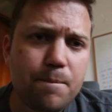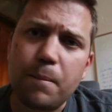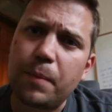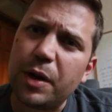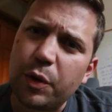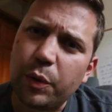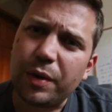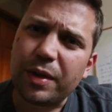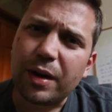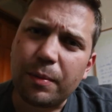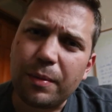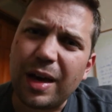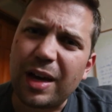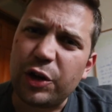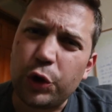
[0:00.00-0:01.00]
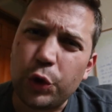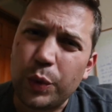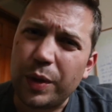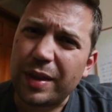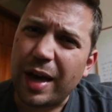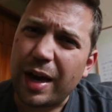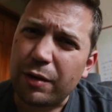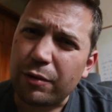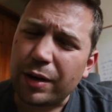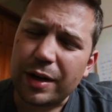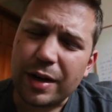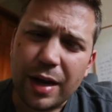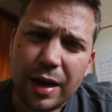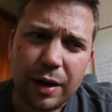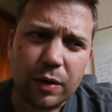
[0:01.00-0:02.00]
but knowing that I'm not doing that right
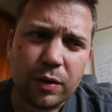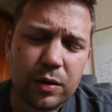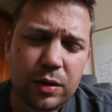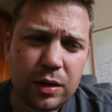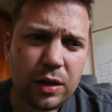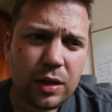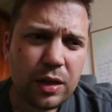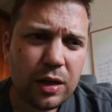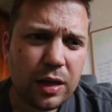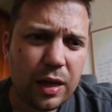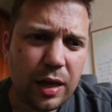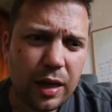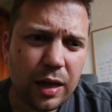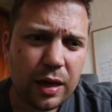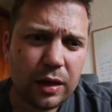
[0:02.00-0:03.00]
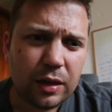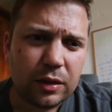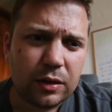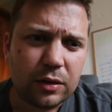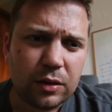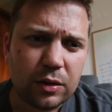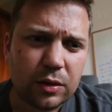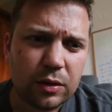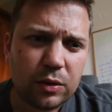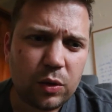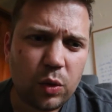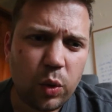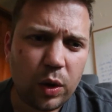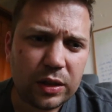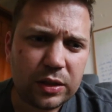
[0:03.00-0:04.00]
now, and
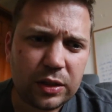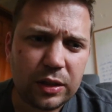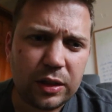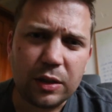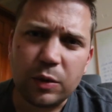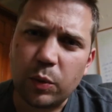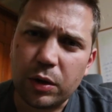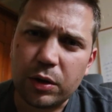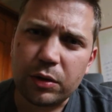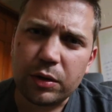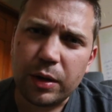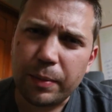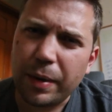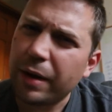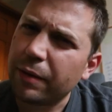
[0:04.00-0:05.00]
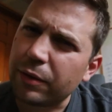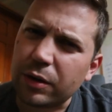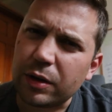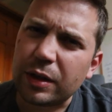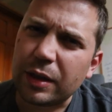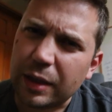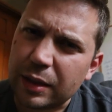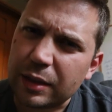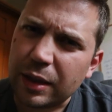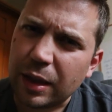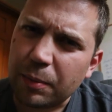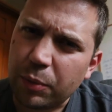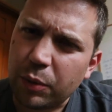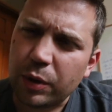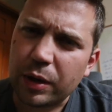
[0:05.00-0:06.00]
questioning and wondering, am I ever going to get to
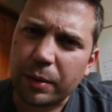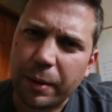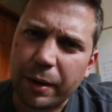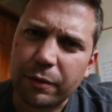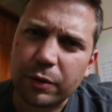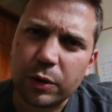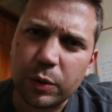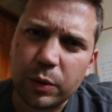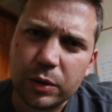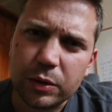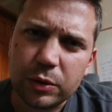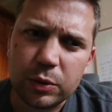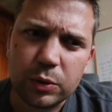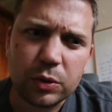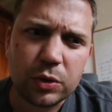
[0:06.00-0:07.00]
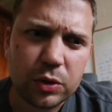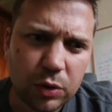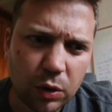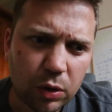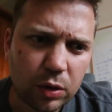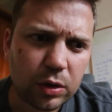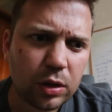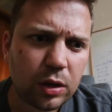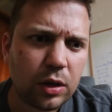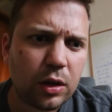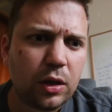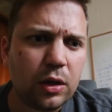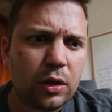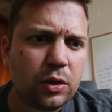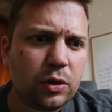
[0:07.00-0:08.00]
that point? Am I ever going to start
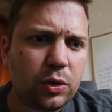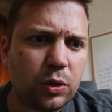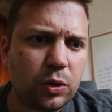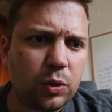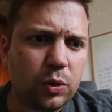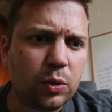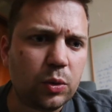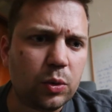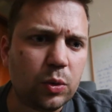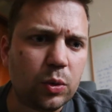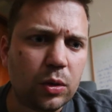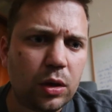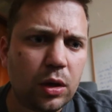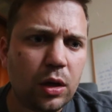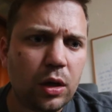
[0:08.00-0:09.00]
to